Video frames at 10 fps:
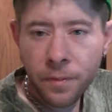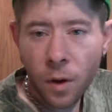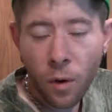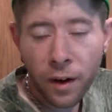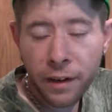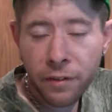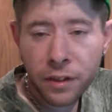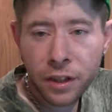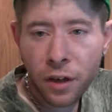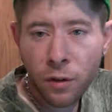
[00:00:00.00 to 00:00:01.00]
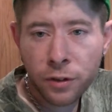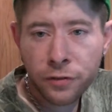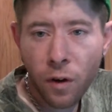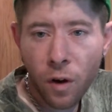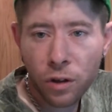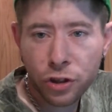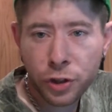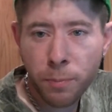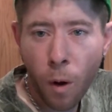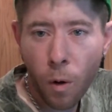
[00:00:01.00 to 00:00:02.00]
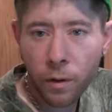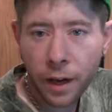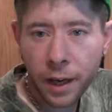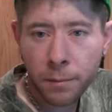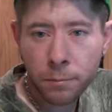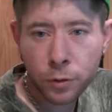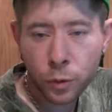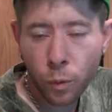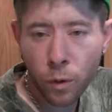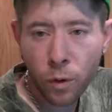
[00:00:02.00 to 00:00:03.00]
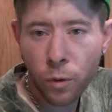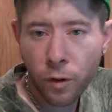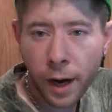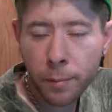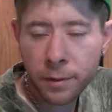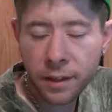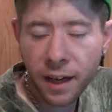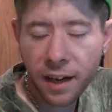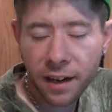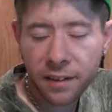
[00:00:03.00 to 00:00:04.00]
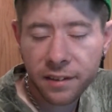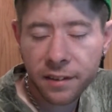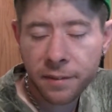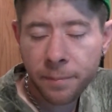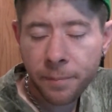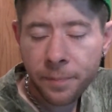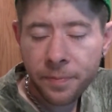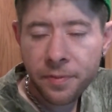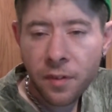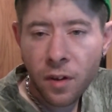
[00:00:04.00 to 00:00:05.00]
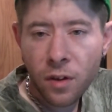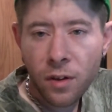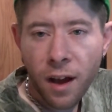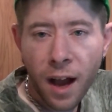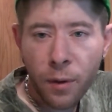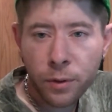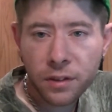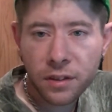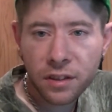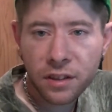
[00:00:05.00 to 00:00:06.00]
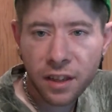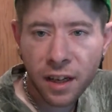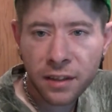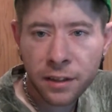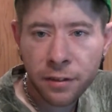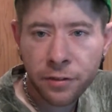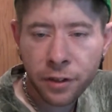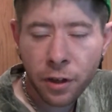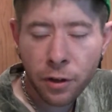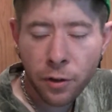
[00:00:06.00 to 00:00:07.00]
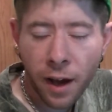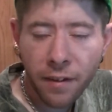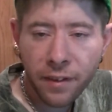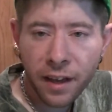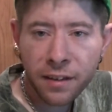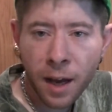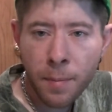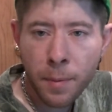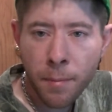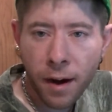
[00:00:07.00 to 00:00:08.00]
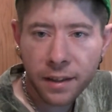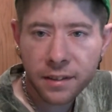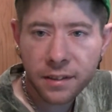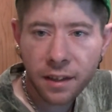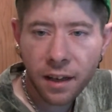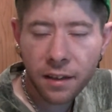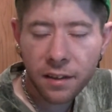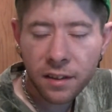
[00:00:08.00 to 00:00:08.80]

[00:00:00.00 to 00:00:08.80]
or even, as far as small game, squirrel, rabbit, that kind of thing. I would suggest, if, you have that type of mindset,